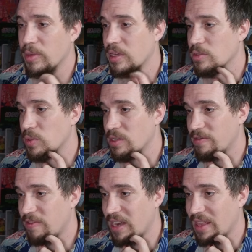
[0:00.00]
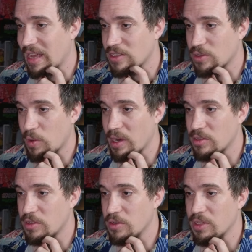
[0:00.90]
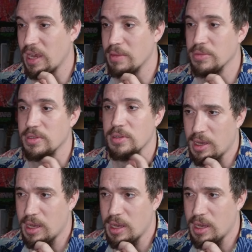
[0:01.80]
because we're defending that square 2 times.